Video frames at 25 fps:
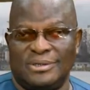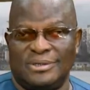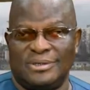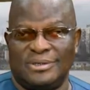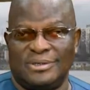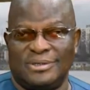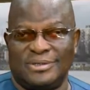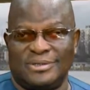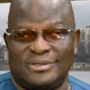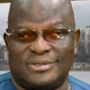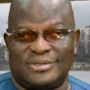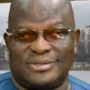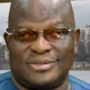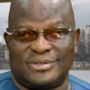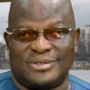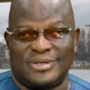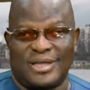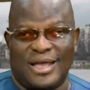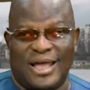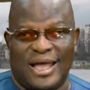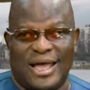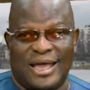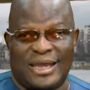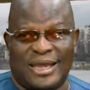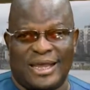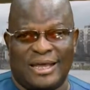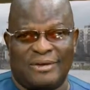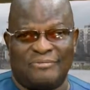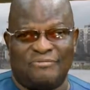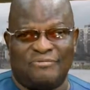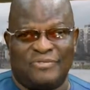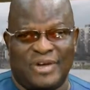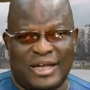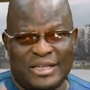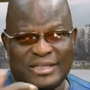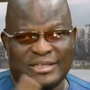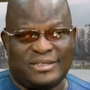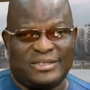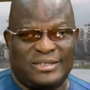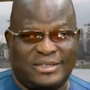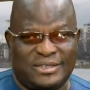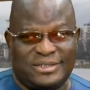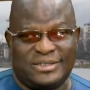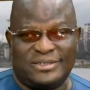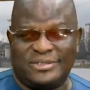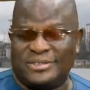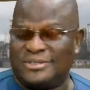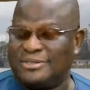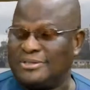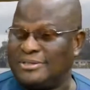it's an
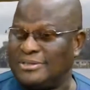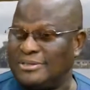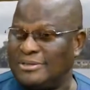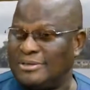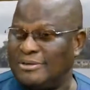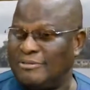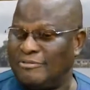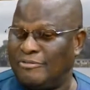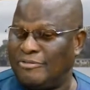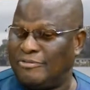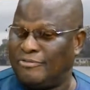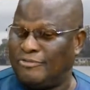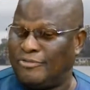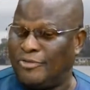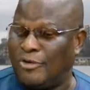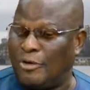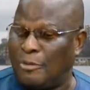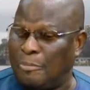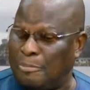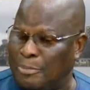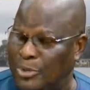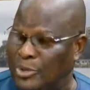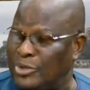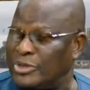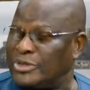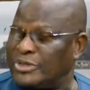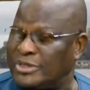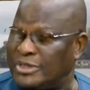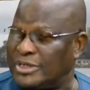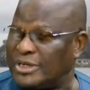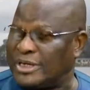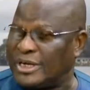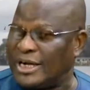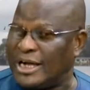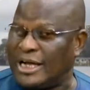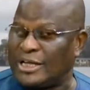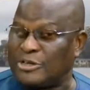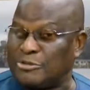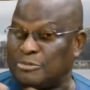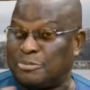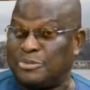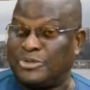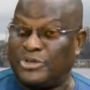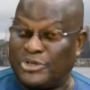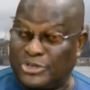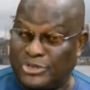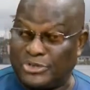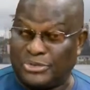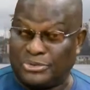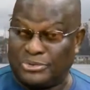advantage for political
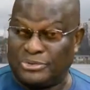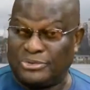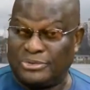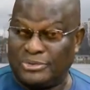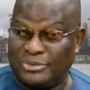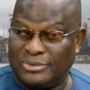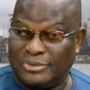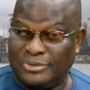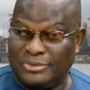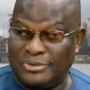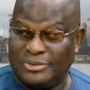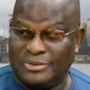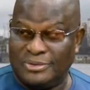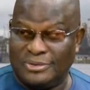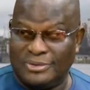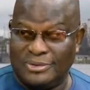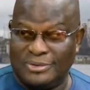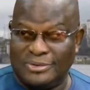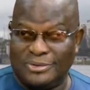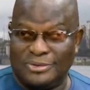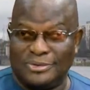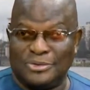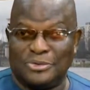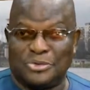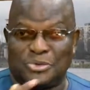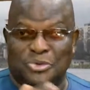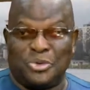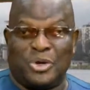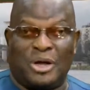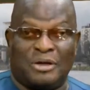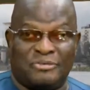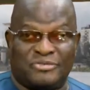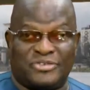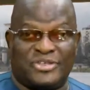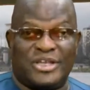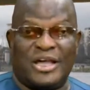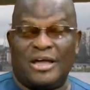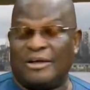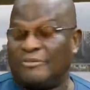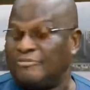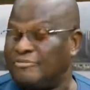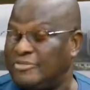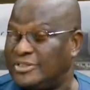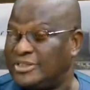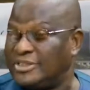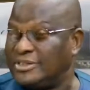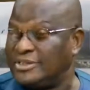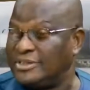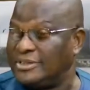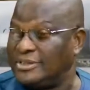aspiration to have
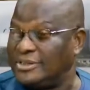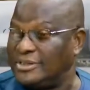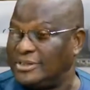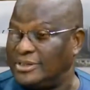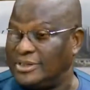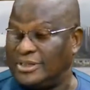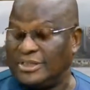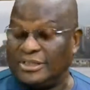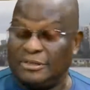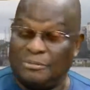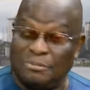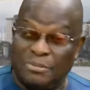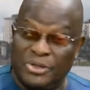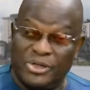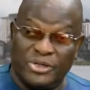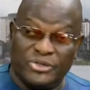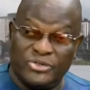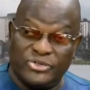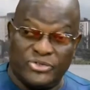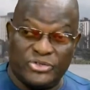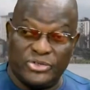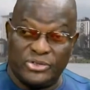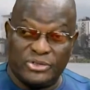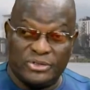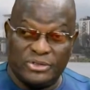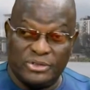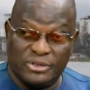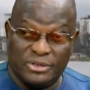served in the military.